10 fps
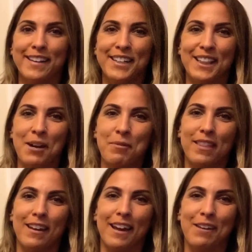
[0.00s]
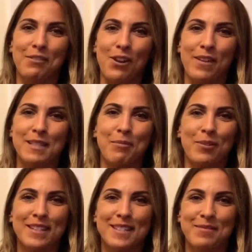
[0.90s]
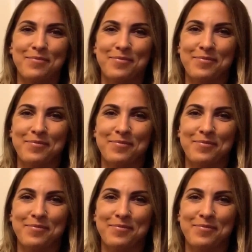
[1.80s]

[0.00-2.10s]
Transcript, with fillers: Good luck with the negative law of exponents.